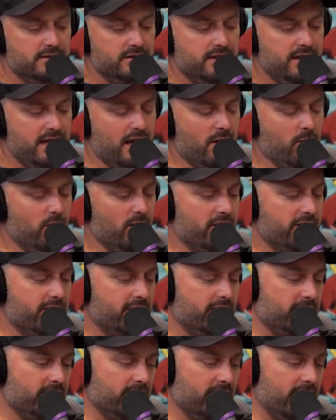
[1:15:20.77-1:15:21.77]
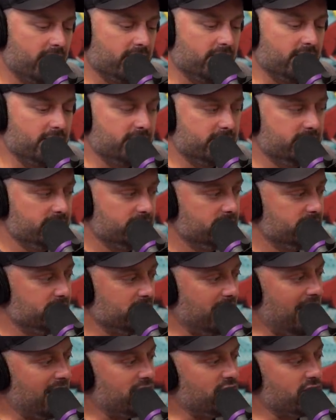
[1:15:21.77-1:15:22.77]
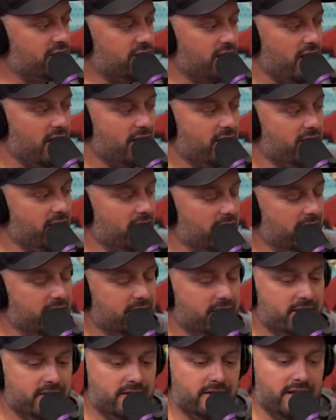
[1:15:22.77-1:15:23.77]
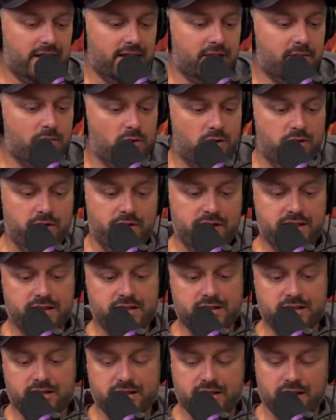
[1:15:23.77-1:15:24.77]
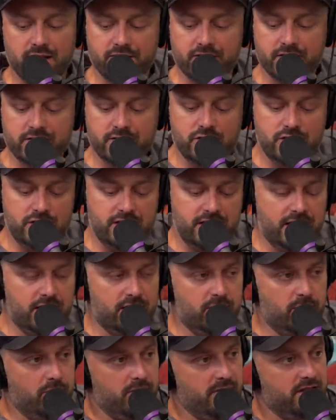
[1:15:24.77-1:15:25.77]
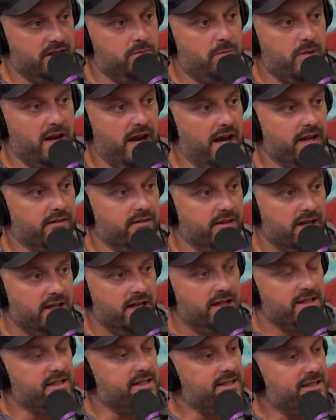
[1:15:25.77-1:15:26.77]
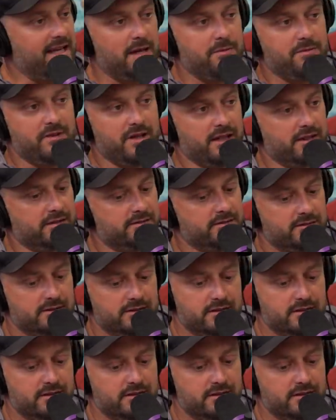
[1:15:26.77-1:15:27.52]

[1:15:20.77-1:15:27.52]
yeah, I don't know. I just thought it like, yeah, the movies and stuff, it's just it's bad. It's the same thing.